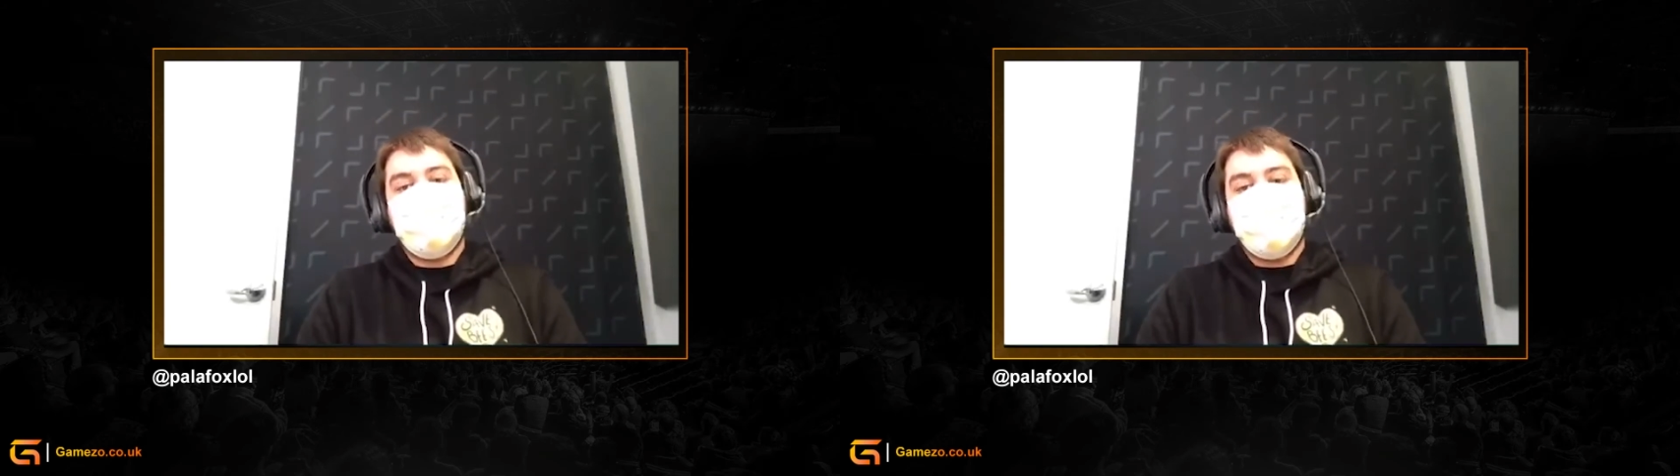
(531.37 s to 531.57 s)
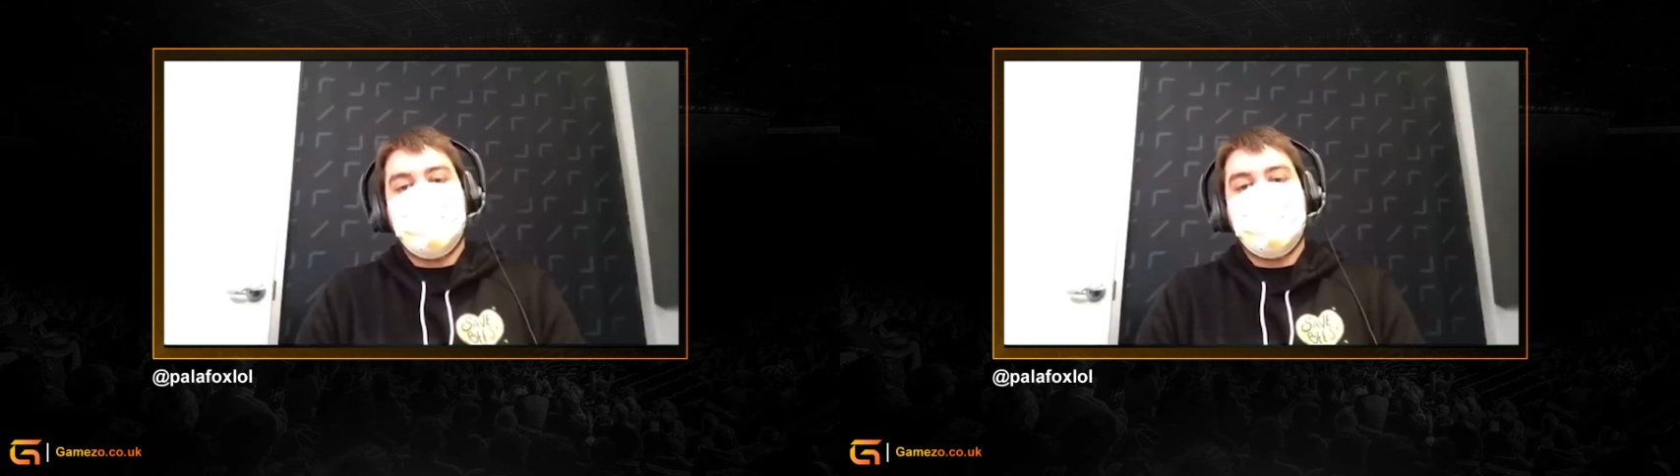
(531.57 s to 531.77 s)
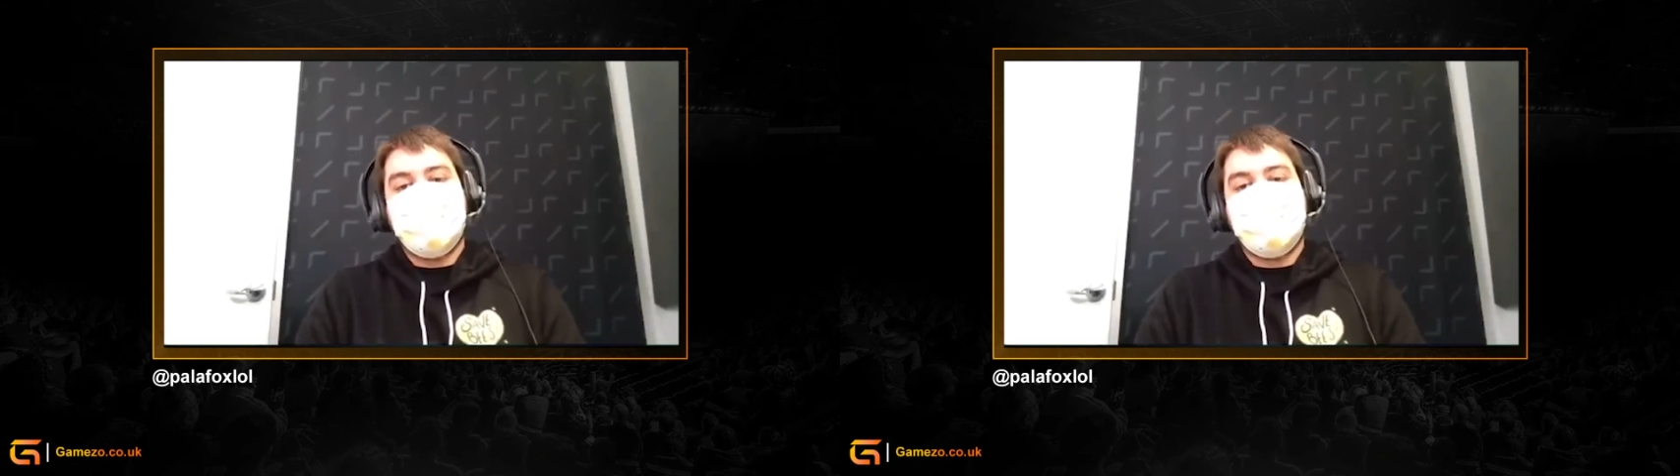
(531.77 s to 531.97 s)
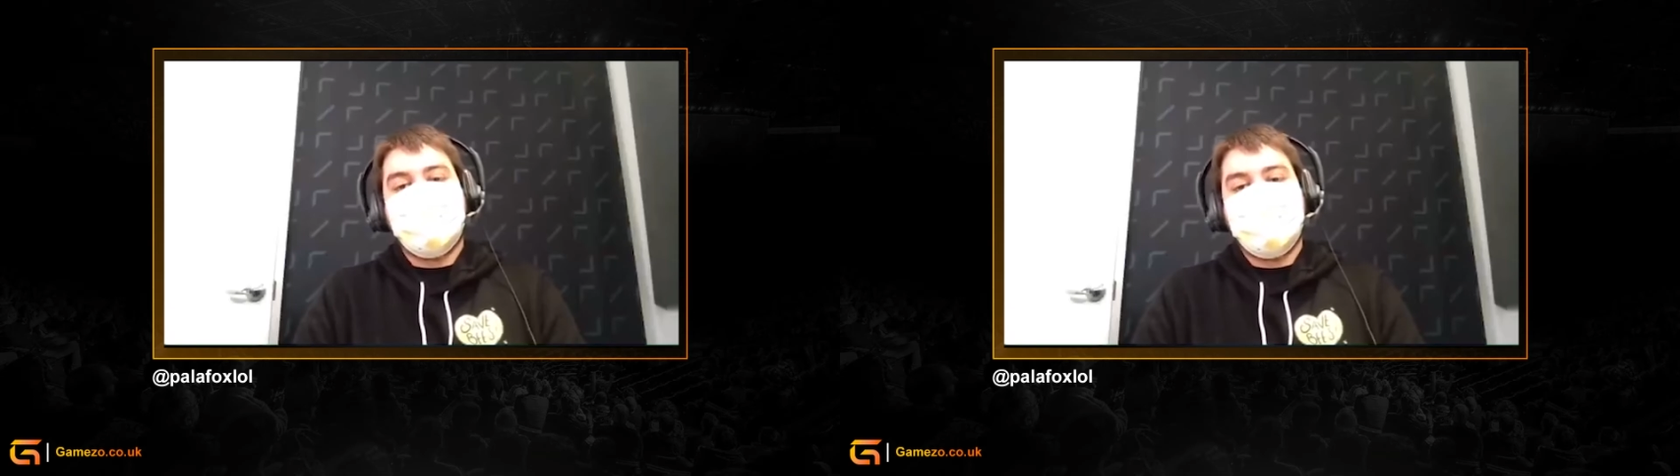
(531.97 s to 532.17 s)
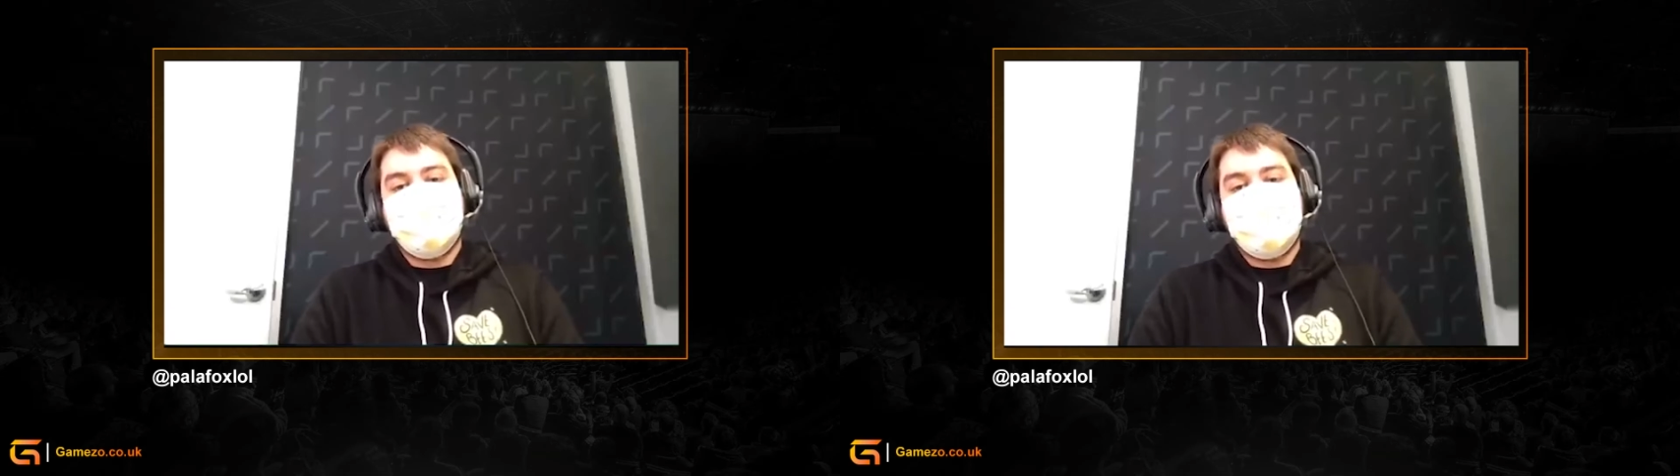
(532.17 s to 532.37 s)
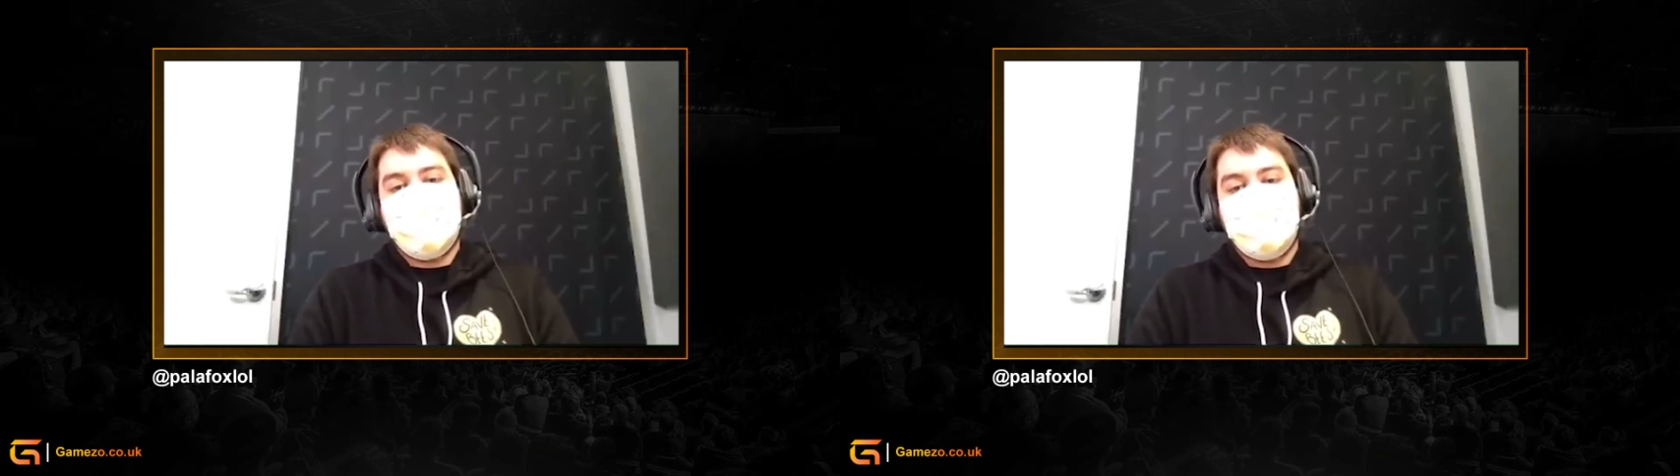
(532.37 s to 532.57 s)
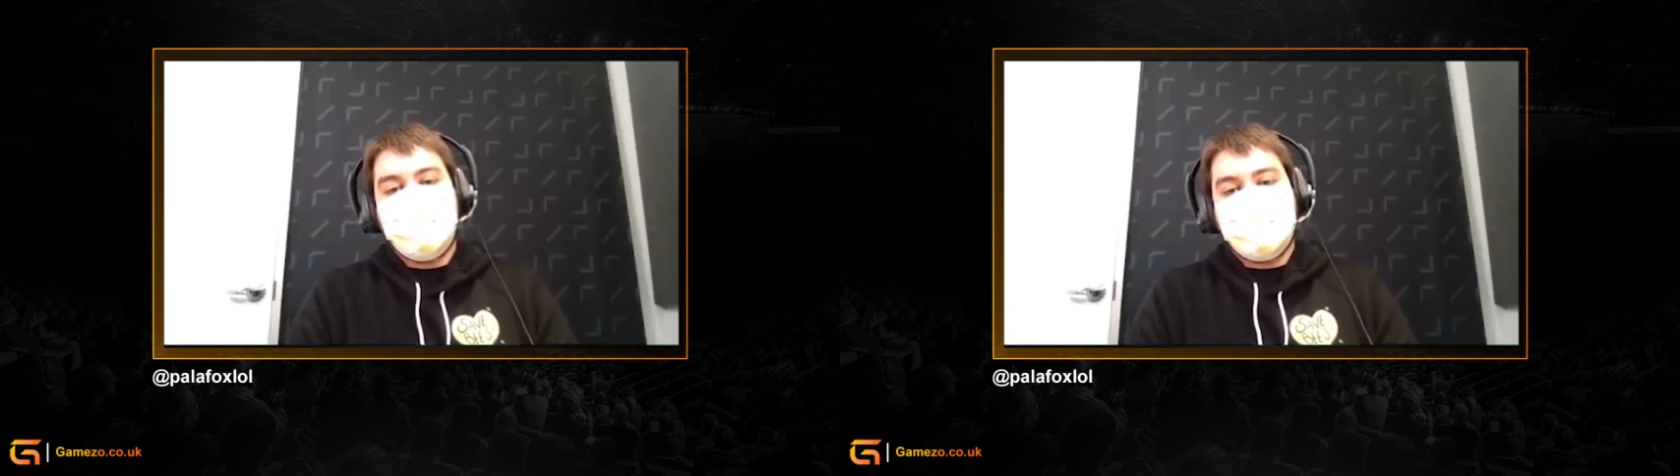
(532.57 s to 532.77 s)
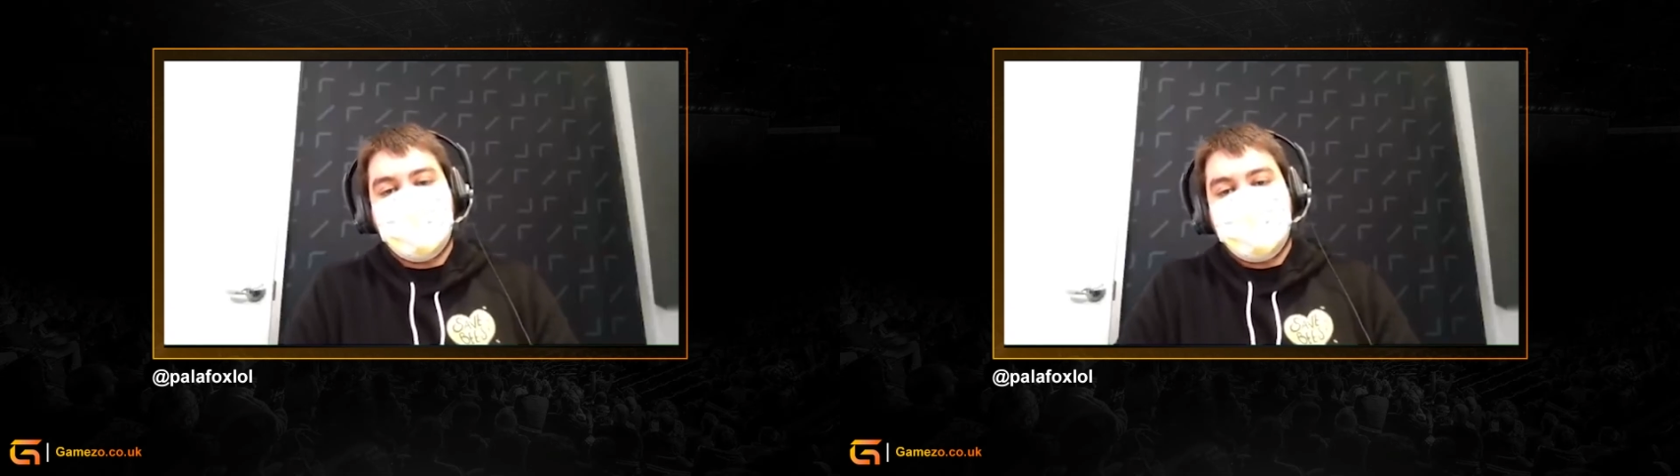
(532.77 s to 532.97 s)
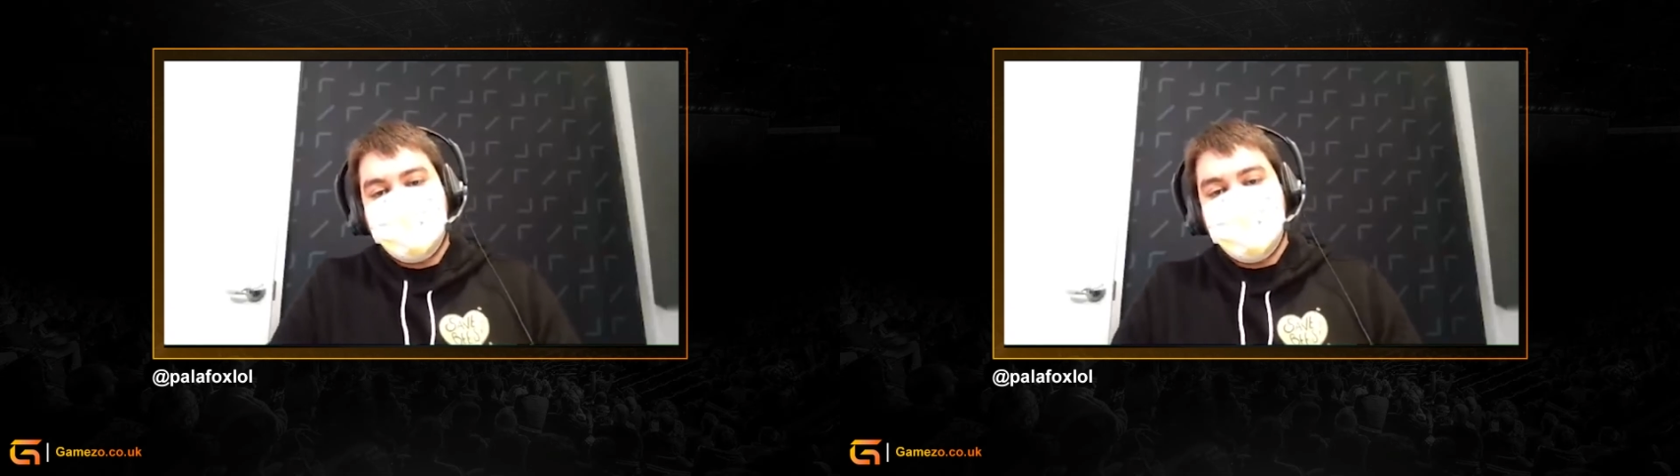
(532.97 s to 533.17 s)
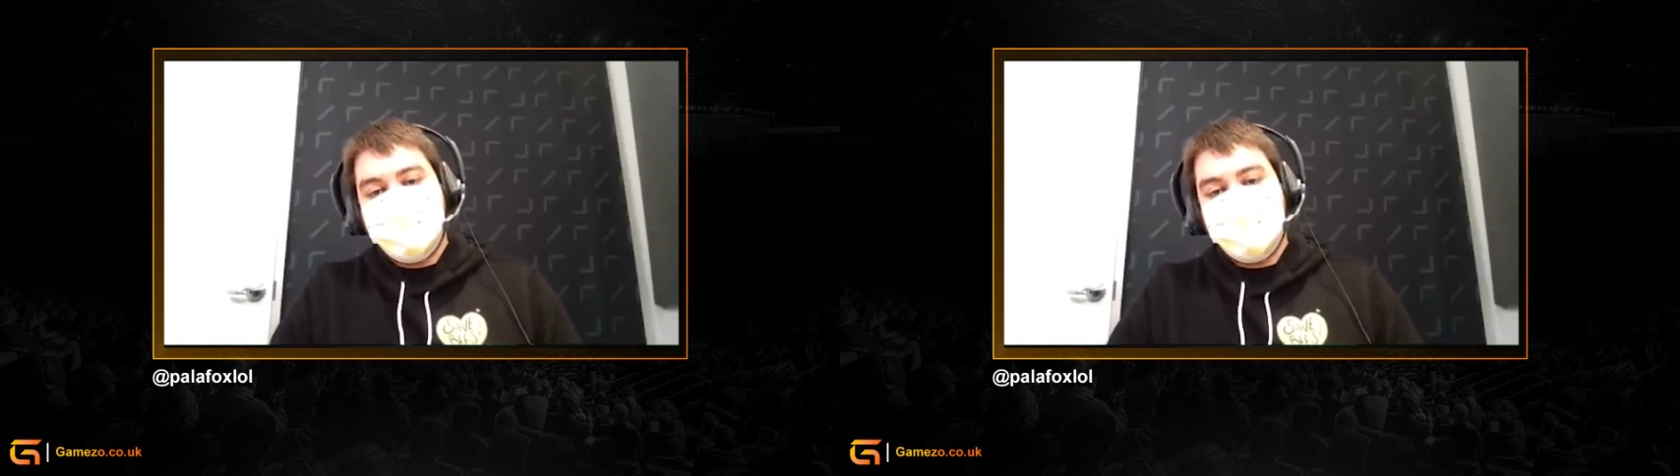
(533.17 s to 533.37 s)
about this. Sorry about
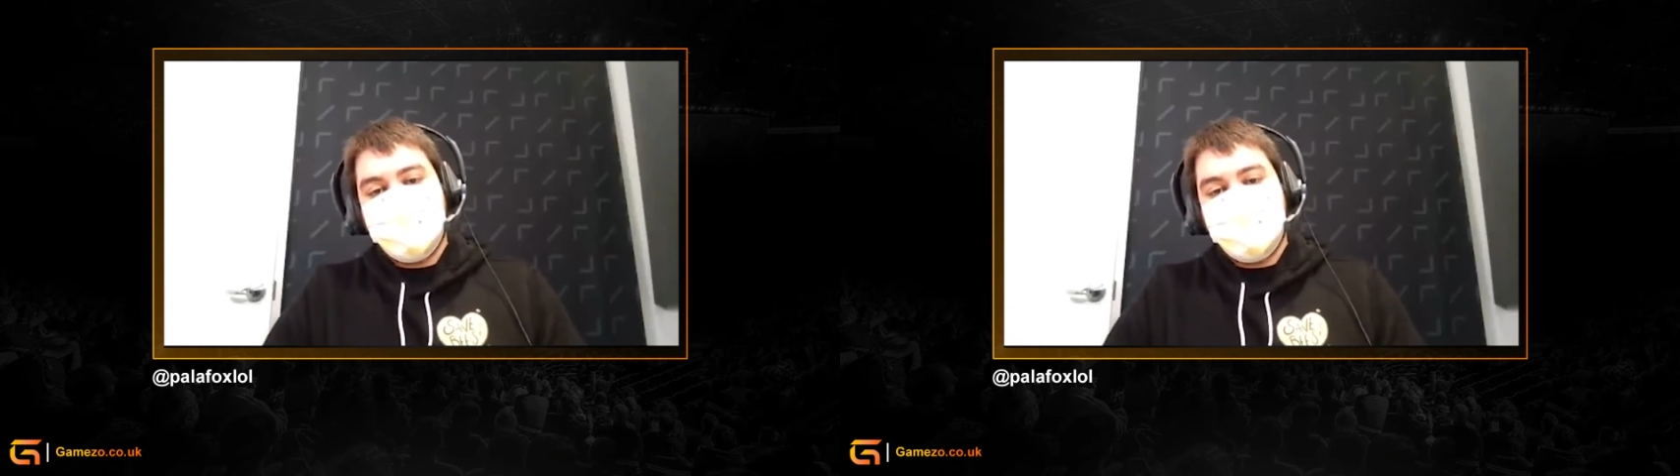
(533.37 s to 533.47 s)
that.